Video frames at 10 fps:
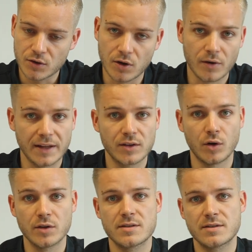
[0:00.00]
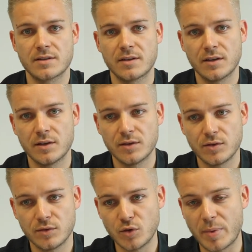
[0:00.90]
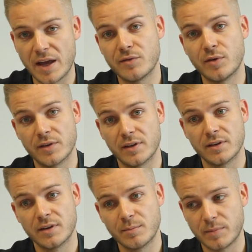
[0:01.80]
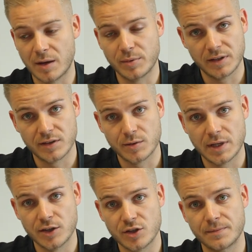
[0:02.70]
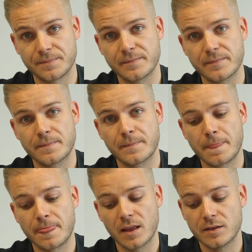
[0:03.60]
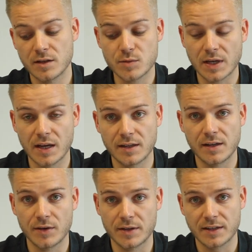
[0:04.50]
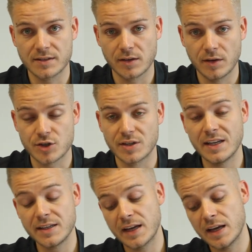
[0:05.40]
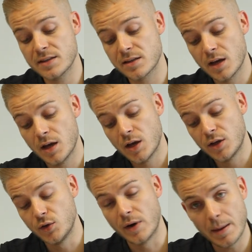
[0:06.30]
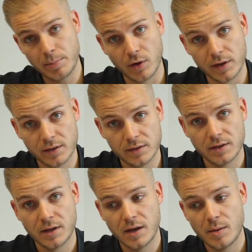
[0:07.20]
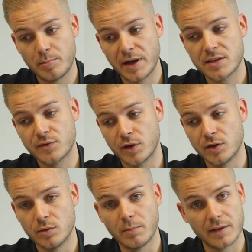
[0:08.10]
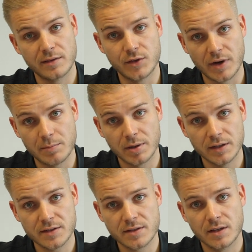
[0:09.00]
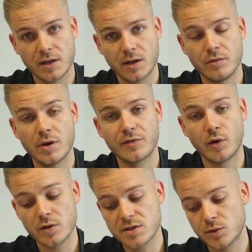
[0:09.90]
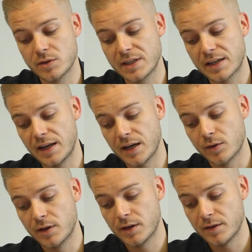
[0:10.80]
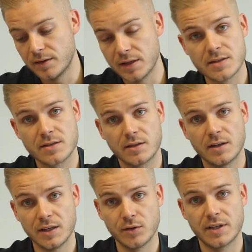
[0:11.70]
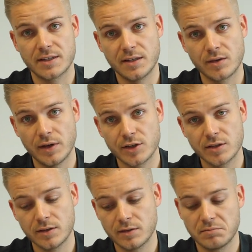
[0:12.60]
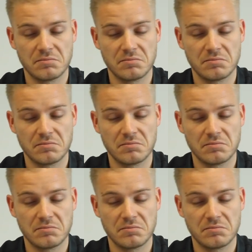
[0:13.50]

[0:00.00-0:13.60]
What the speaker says: correct costs to pay for the public transportation. This we can declare in a tax declaration. In case your employer pays for your monthly train pass, we have also declared this in your tax declaration.